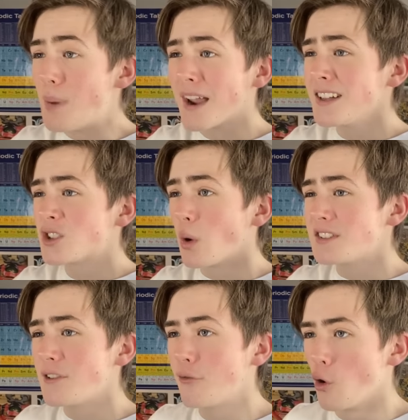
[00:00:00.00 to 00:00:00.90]
And back in
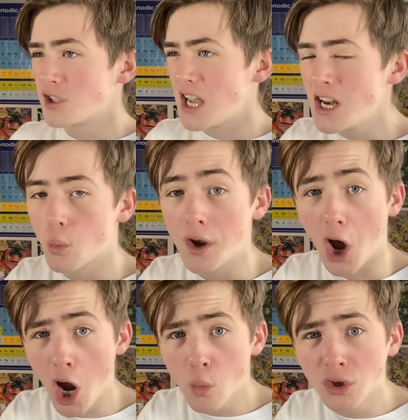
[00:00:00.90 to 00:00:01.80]
2014,
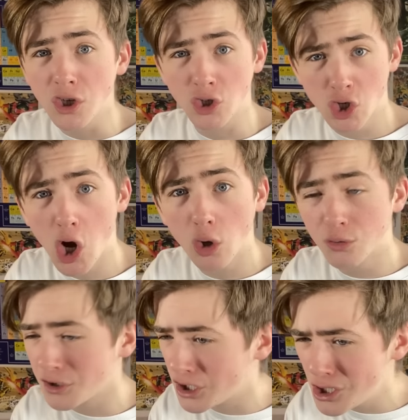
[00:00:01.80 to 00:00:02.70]
when I was a
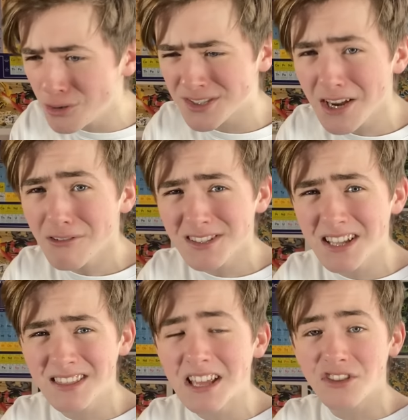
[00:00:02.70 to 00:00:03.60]
child, do you
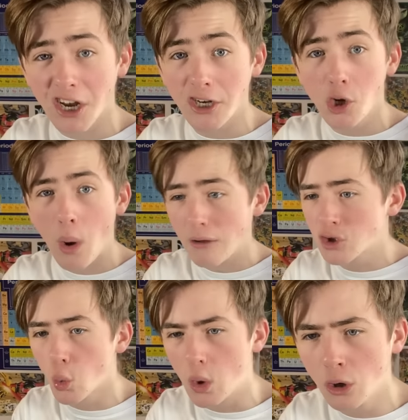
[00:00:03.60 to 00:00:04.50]
seriously think that I knew
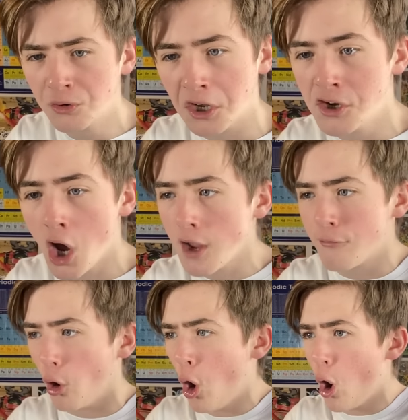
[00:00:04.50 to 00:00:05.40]
how to wield a
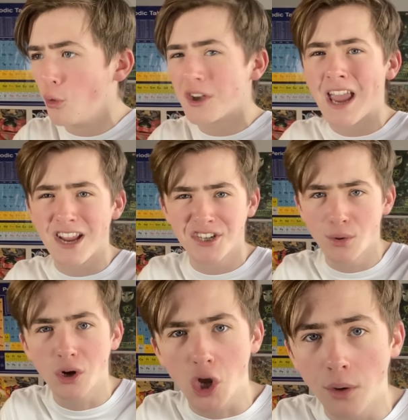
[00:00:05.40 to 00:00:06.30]
knife or hold a
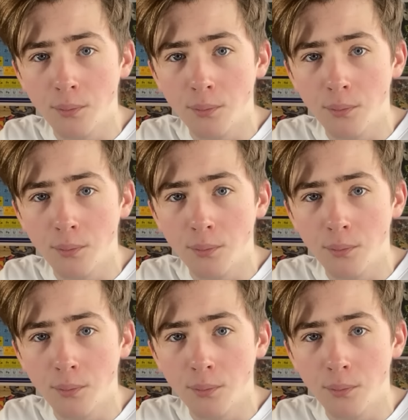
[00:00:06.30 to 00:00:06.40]
cashier at